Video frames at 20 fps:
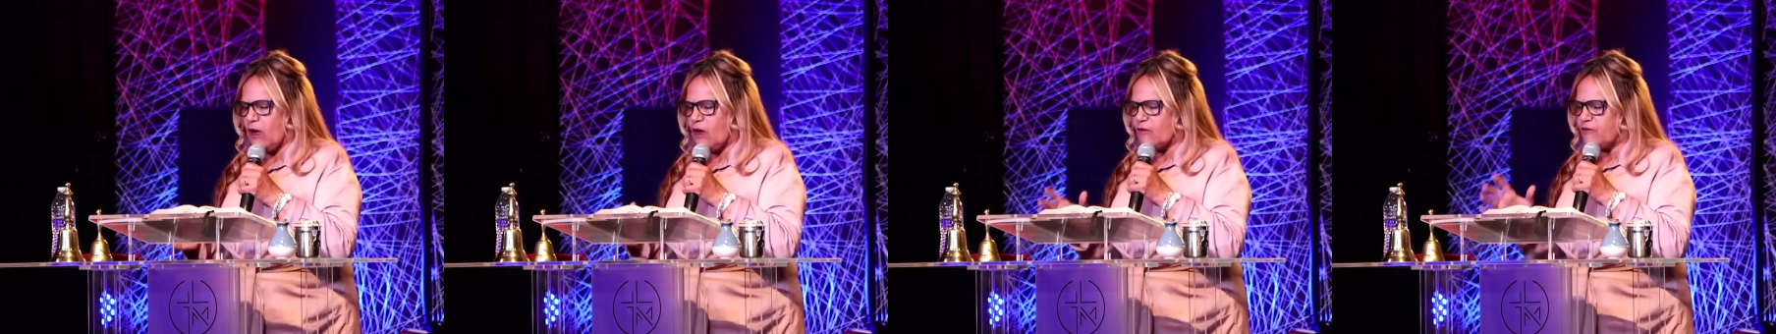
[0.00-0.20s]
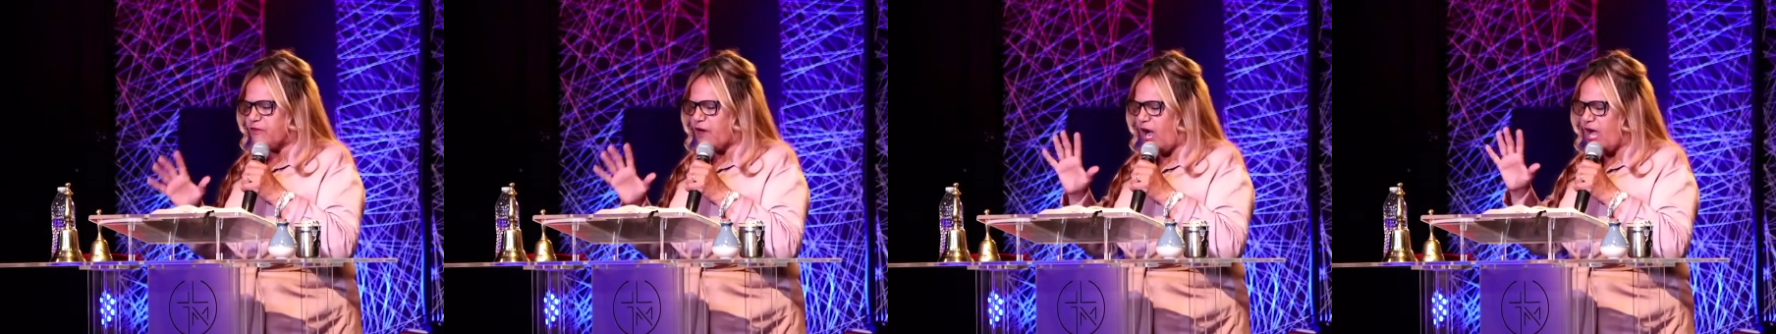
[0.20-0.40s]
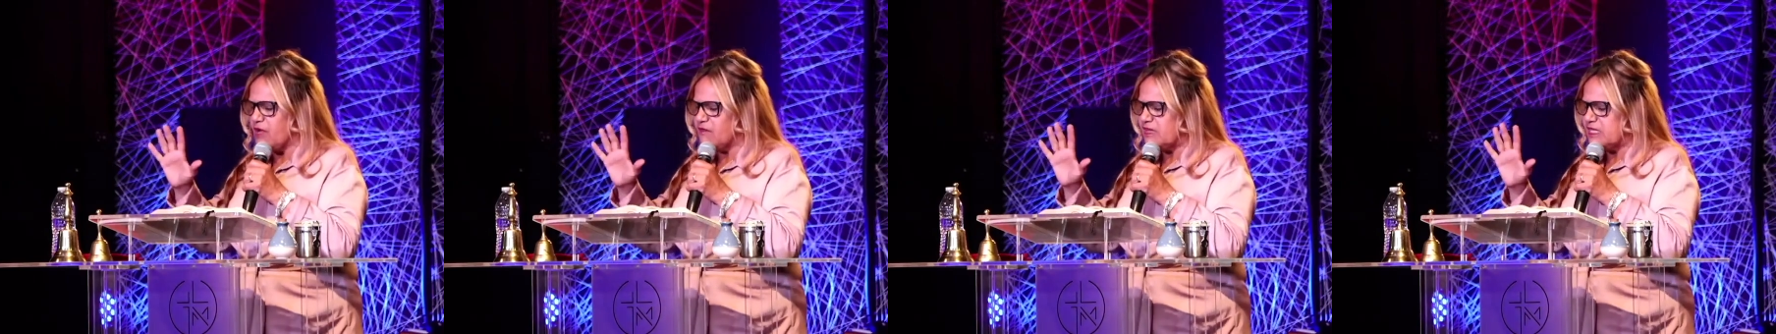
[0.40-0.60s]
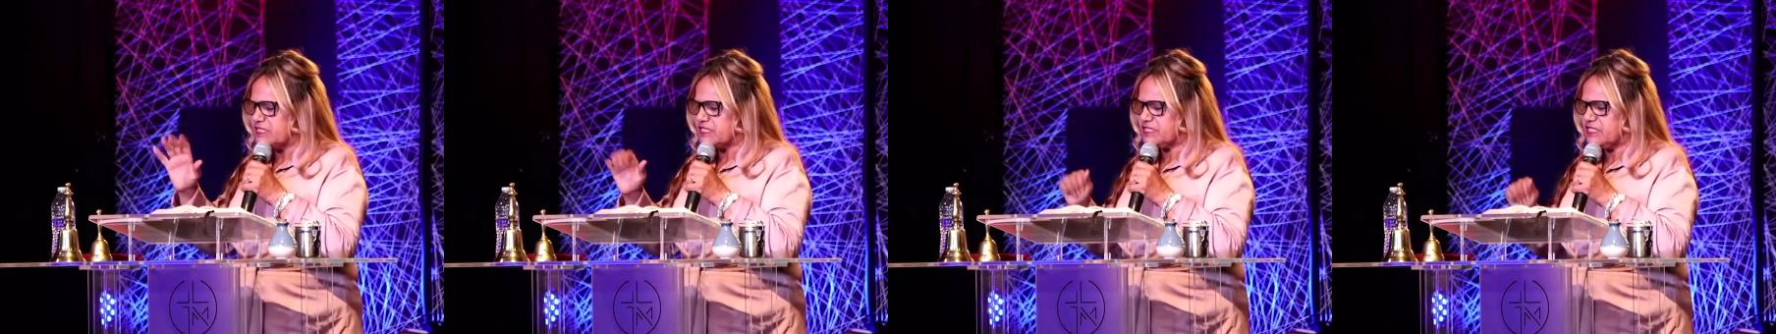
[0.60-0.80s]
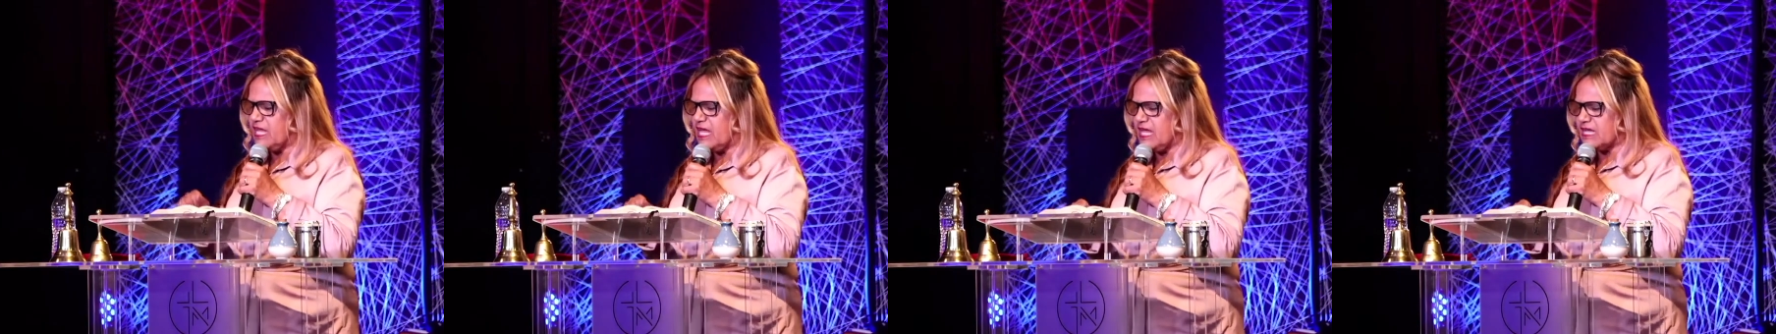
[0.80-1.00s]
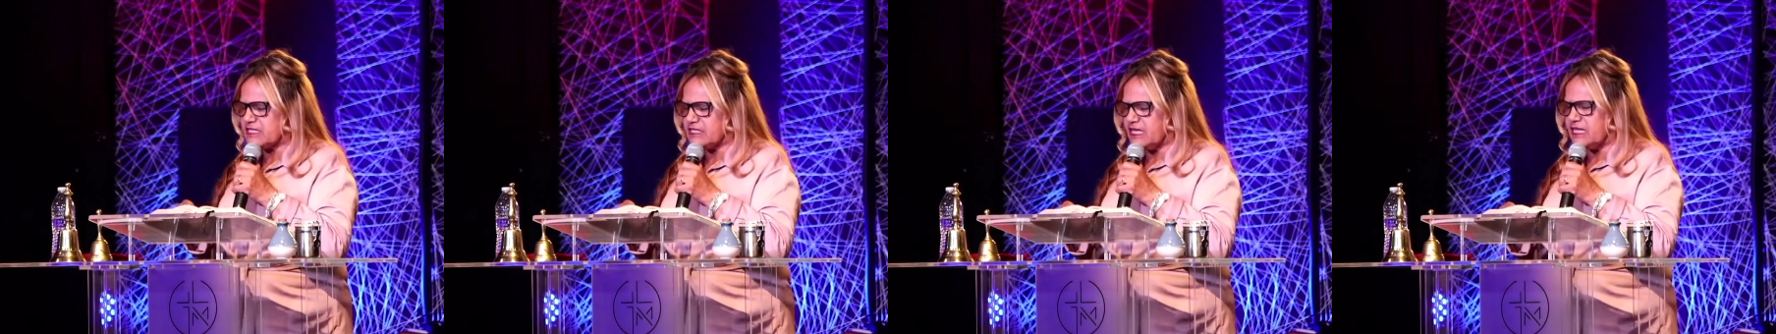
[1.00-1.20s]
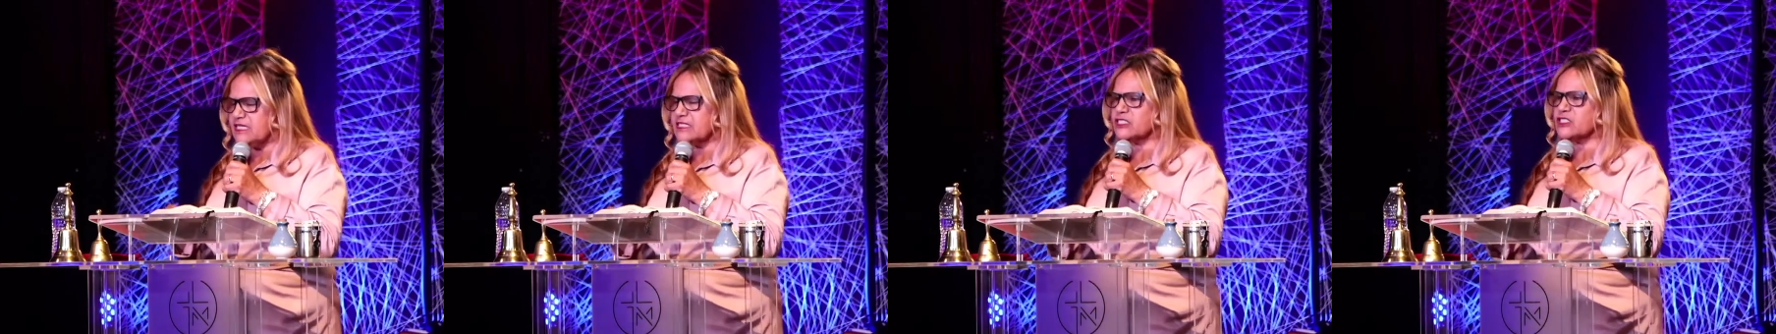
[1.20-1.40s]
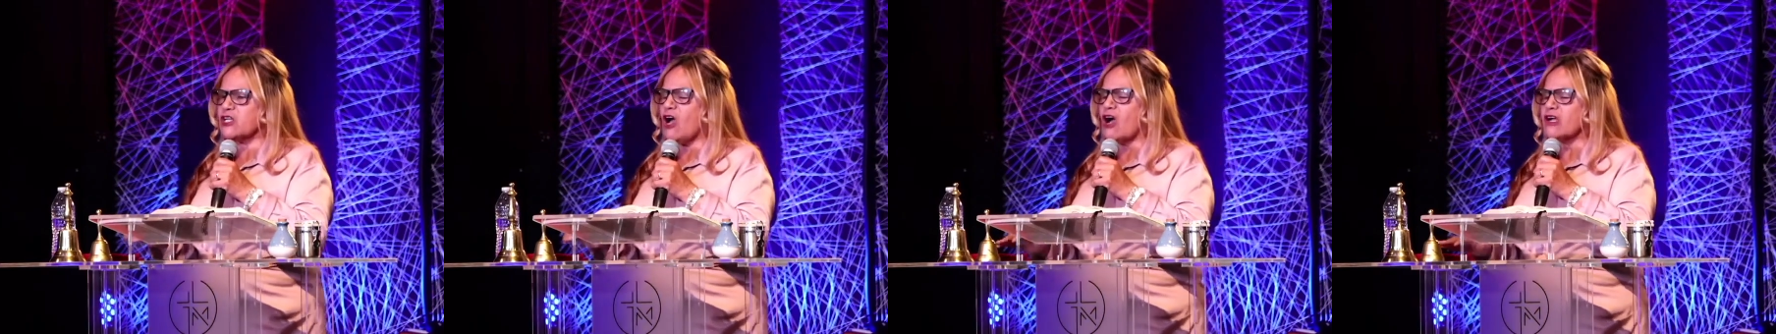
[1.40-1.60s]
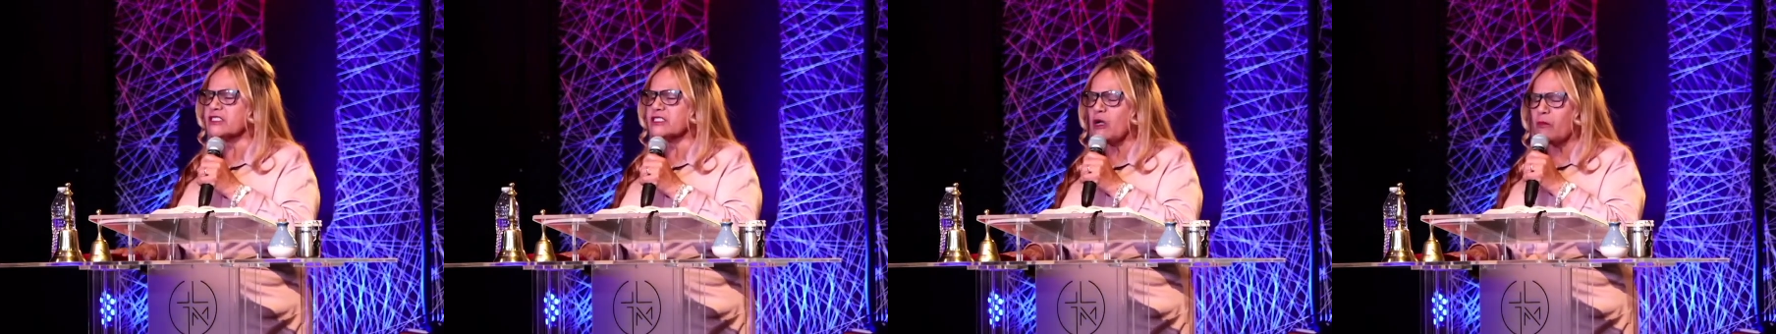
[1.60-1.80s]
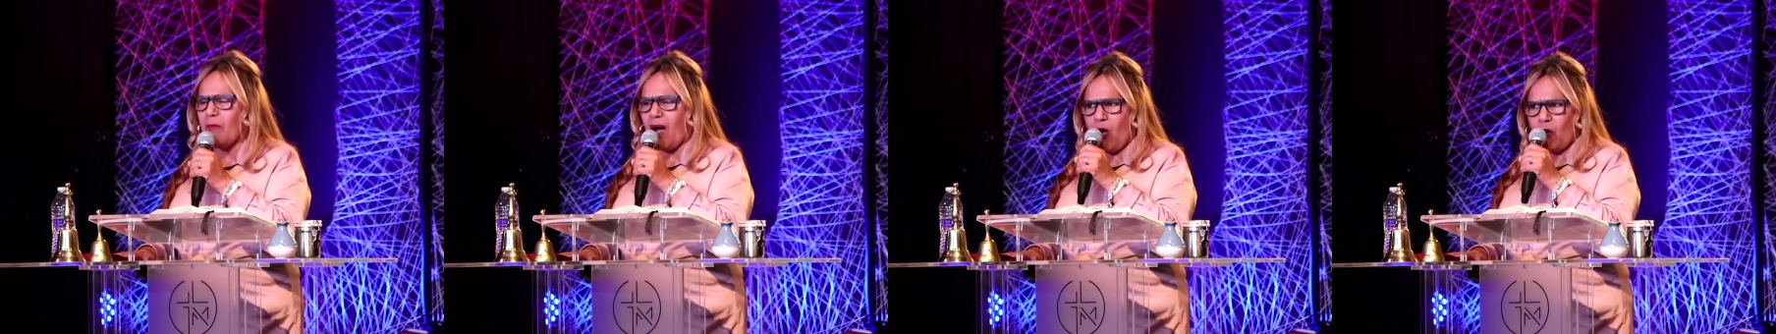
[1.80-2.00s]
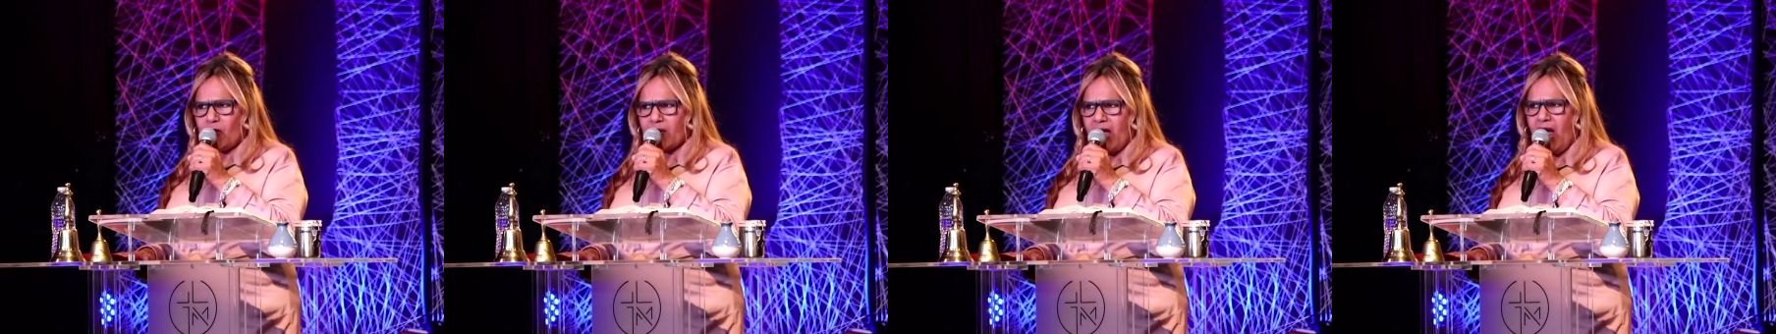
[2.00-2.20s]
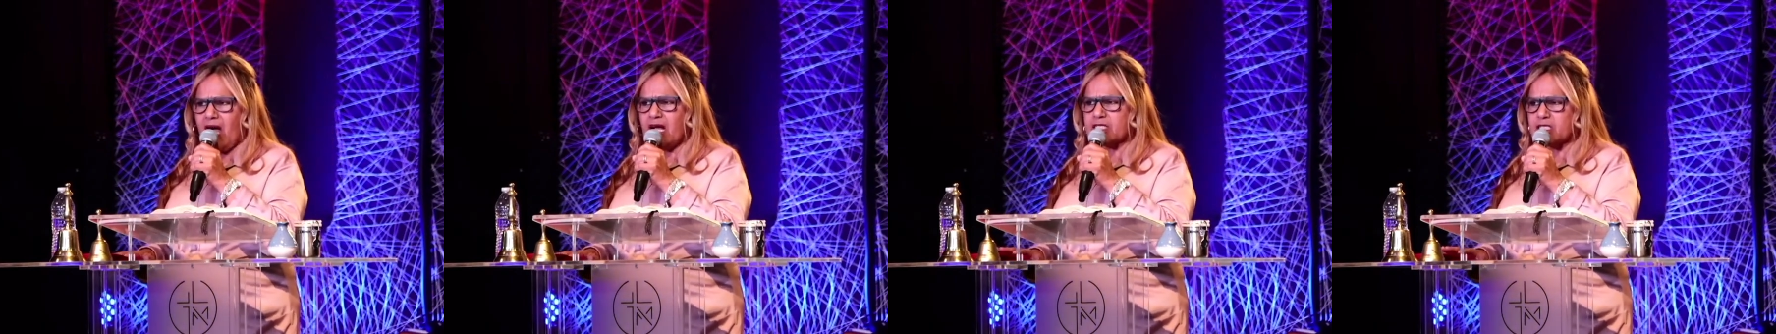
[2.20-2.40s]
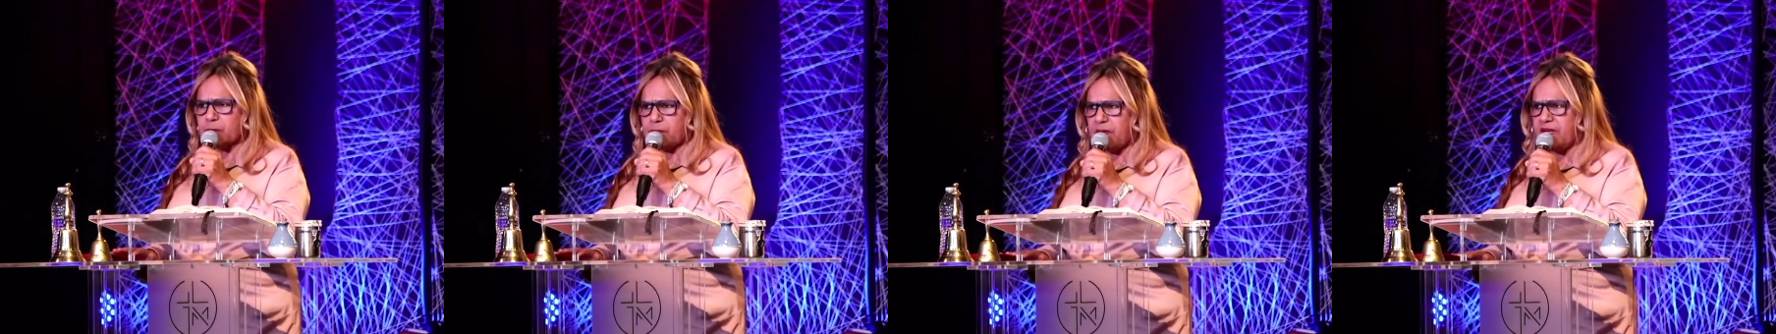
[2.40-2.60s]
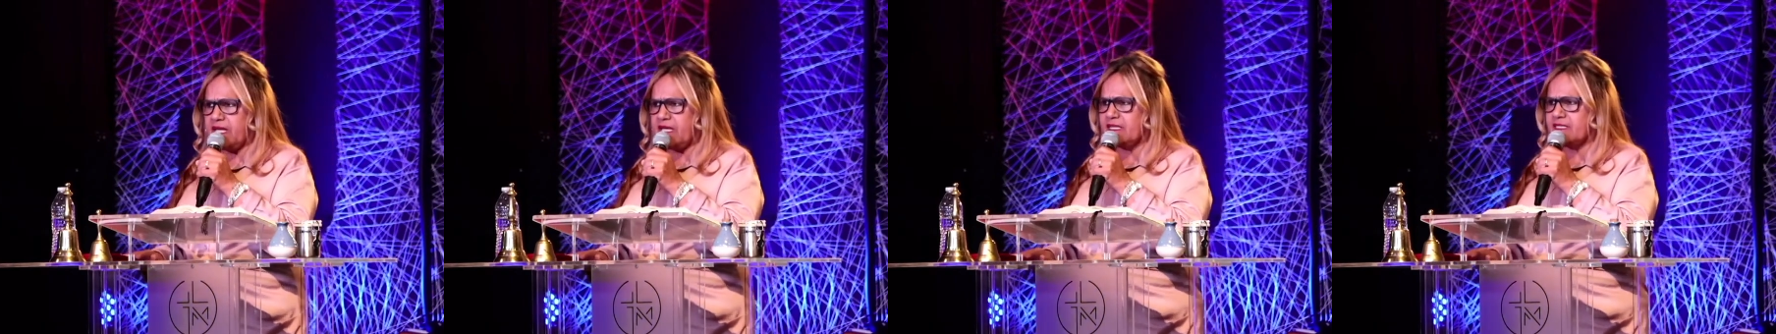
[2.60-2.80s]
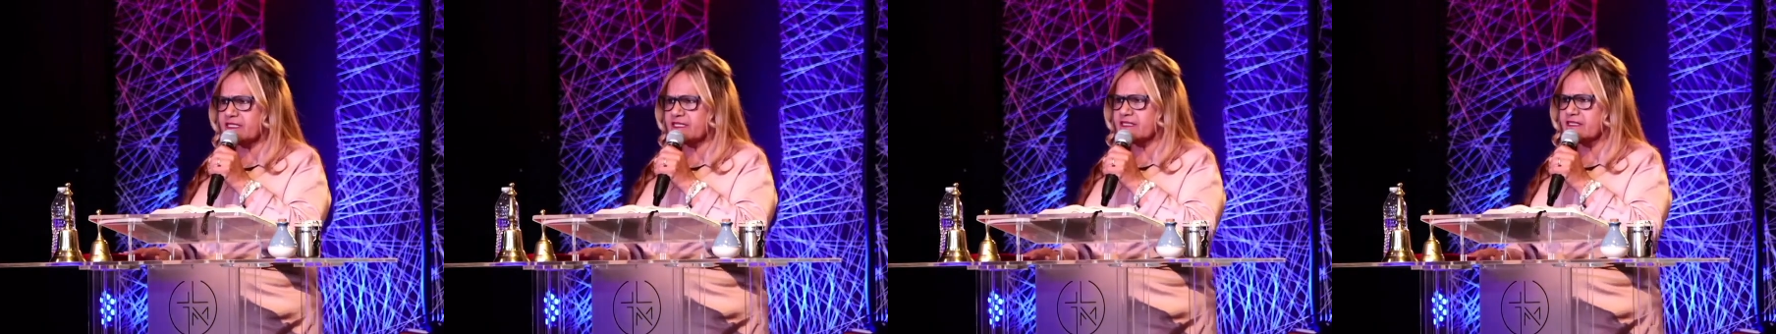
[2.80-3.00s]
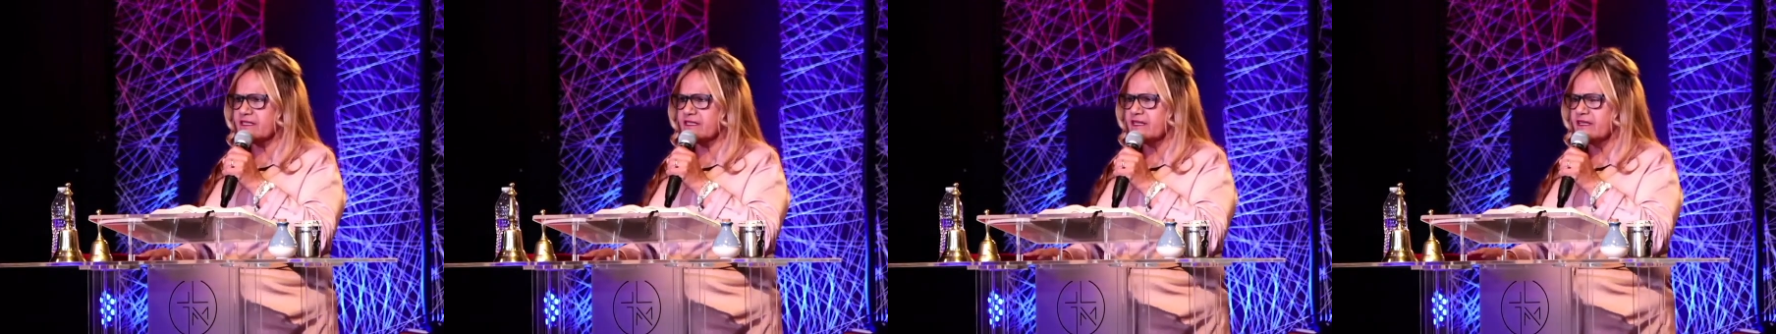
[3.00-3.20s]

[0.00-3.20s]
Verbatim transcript: 5 and 6, it talks about God's peace.